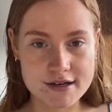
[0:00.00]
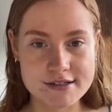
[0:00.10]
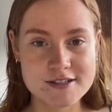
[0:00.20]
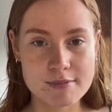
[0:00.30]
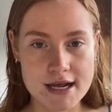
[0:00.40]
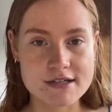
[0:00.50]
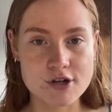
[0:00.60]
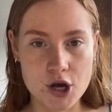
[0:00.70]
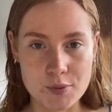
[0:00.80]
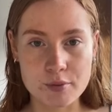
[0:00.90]
explained to
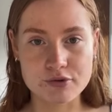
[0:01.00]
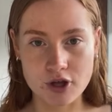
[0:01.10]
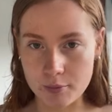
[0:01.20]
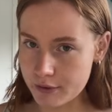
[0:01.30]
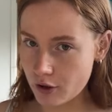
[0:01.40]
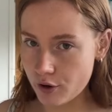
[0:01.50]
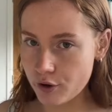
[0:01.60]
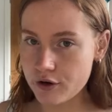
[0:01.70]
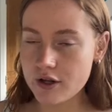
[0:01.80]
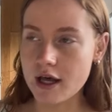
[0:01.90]
her what was going
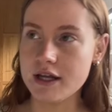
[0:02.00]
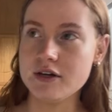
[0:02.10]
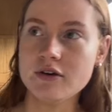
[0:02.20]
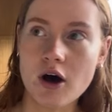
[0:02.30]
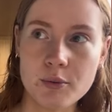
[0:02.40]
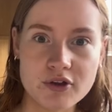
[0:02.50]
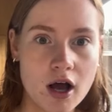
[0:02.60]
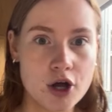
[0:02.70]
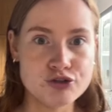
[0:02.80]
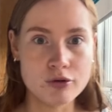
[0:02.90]
on, and I was
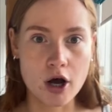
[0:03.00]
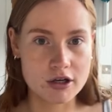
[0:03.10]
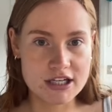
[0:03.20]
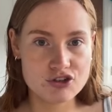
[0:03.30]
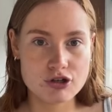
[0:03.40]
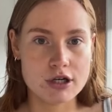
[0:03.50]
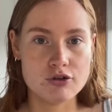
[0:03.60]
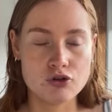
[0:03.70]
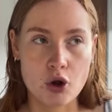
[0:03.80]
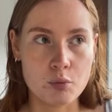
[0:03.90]
like, I, I literally
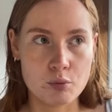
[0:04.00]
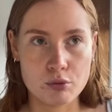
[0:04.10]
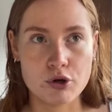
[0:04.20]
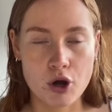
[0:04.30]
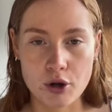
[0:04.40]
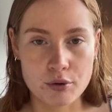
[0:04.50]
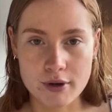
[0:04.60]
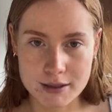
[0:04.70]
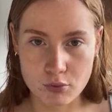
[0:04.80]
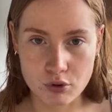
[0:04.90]
don't want to go
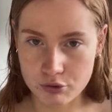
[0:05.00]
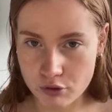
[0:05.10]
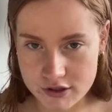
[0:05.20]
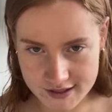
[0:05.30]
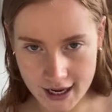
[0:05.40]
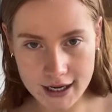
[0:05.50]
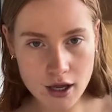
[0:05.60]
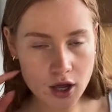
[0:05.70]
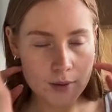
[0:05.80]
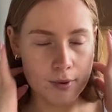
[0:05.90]
anymore on holiday,
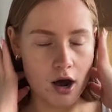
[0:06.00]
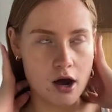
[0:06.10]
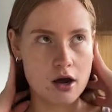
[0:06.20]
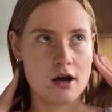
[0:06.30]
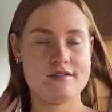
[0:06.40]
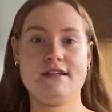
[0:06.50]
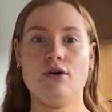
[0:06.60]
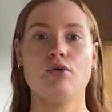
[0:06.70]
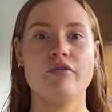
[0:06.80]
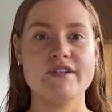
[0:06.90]
but I
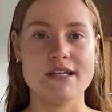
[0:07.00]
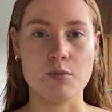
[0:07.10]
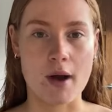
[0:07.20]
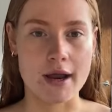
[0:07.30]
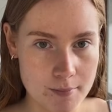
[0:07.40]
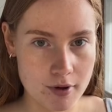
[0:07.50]
still obviously went.